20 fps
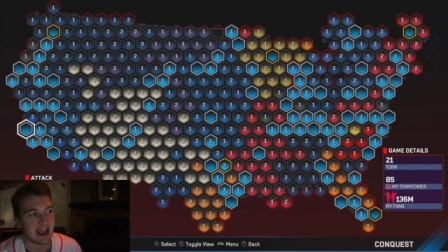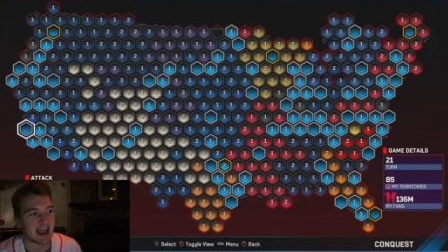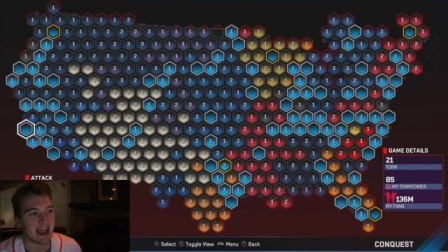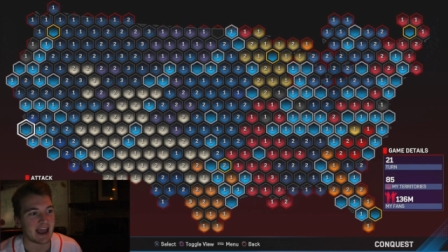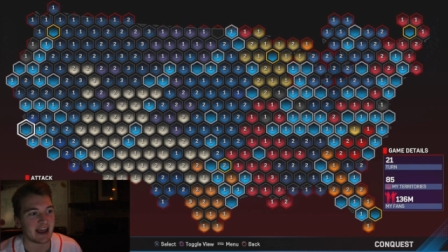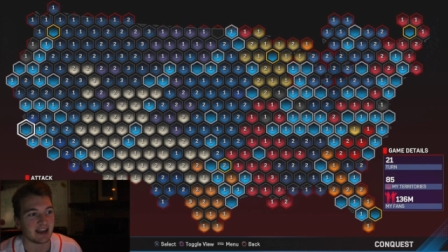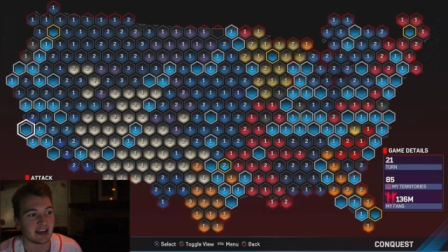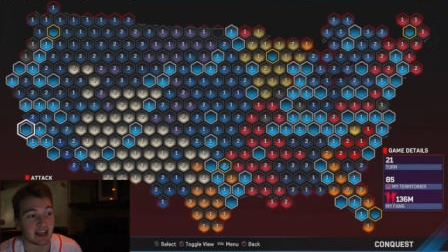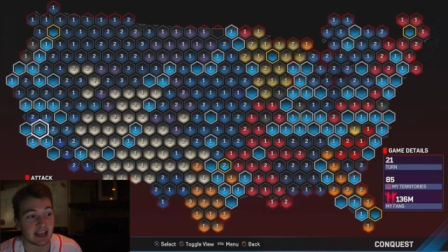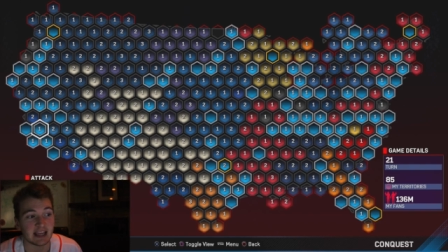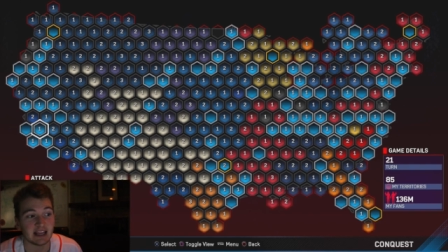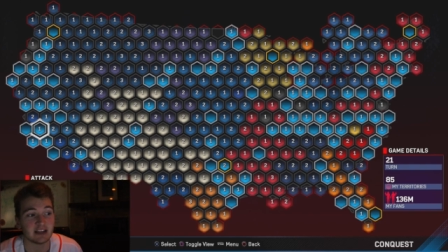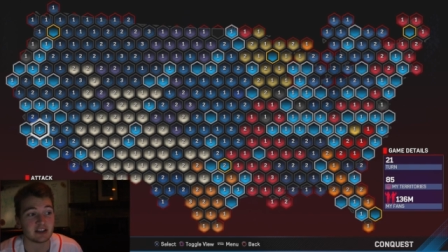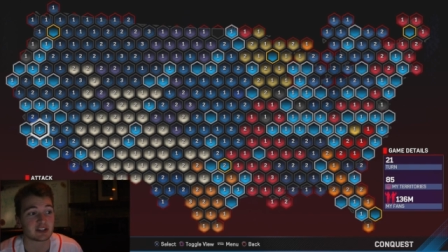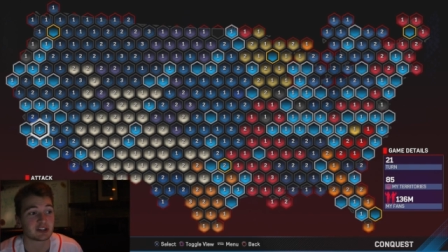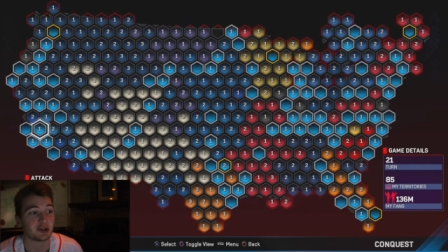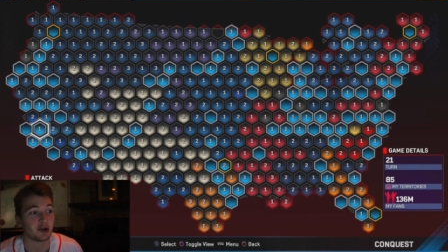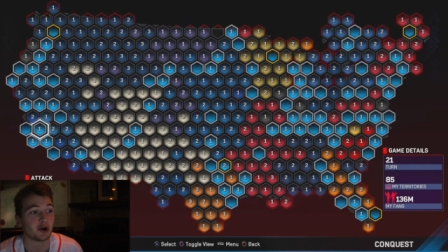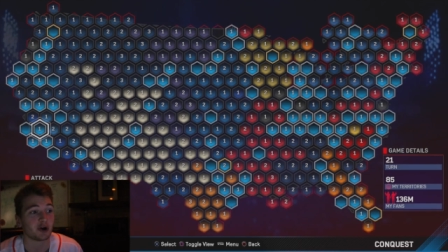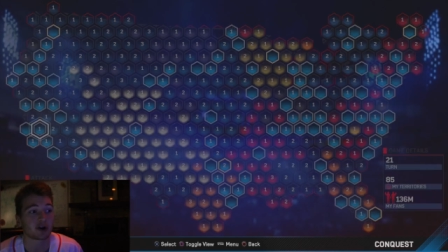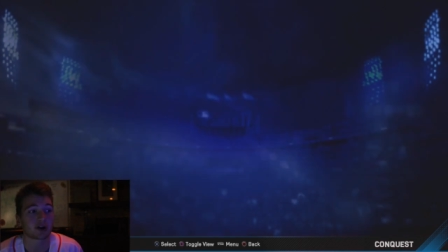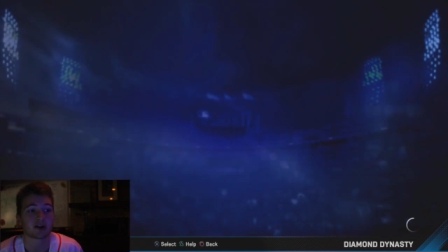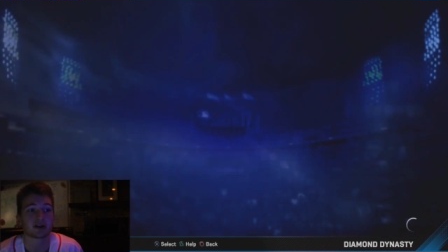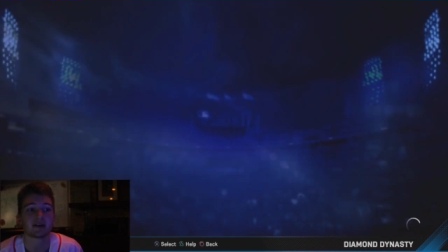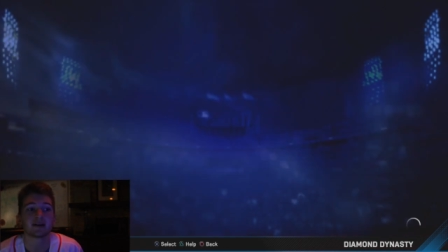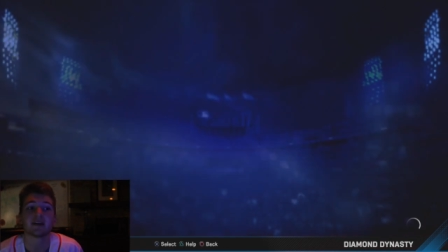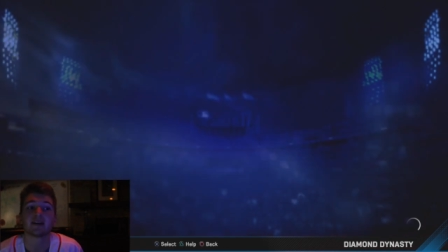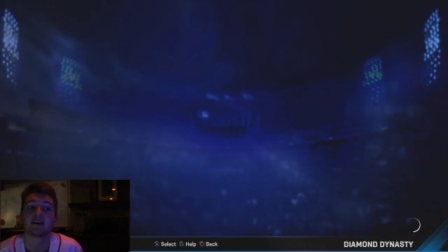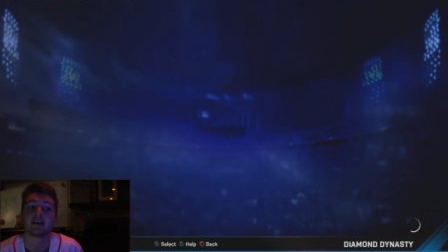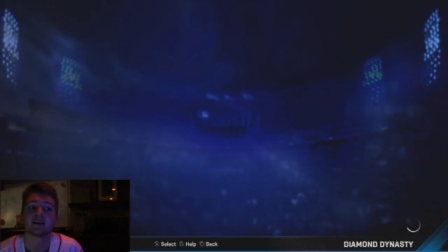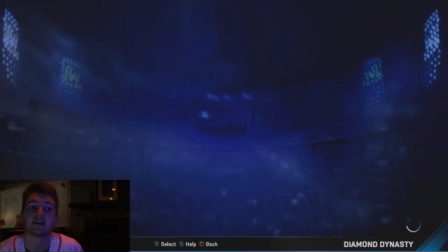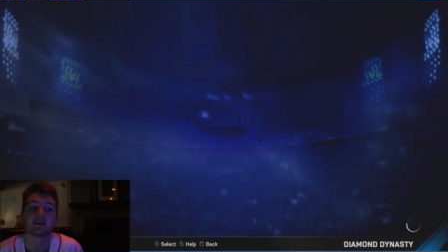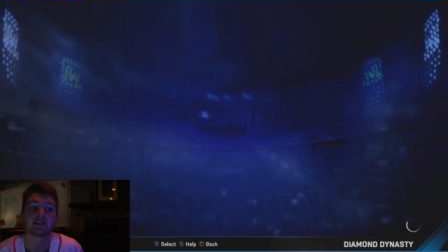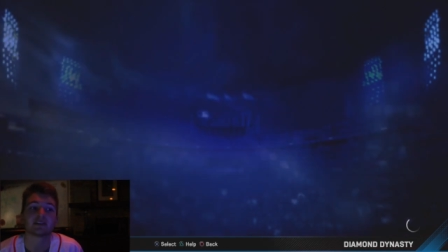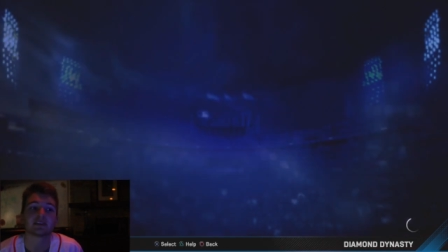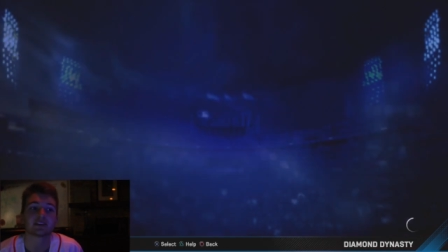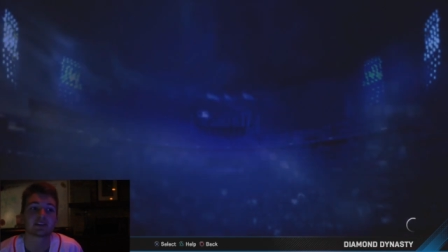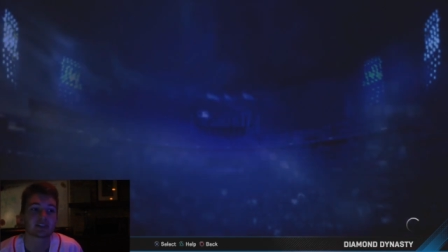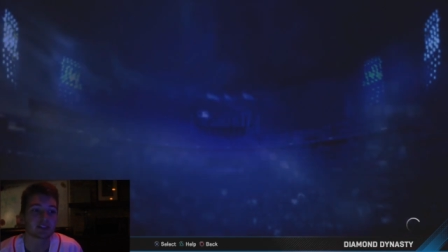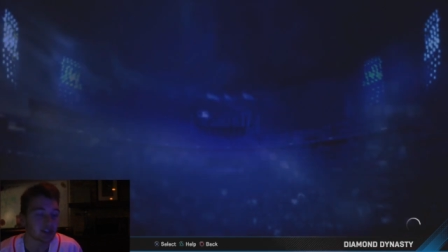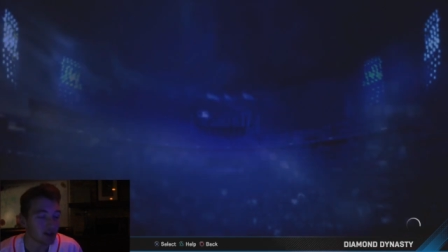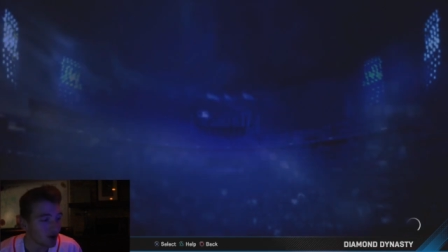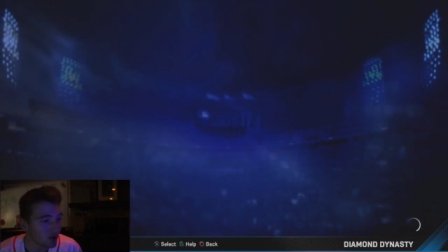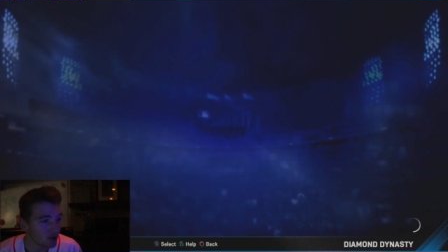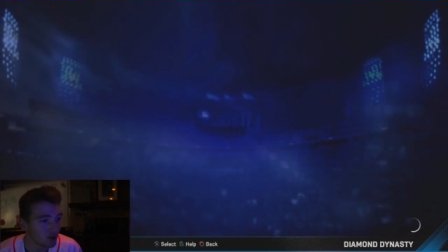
And it took so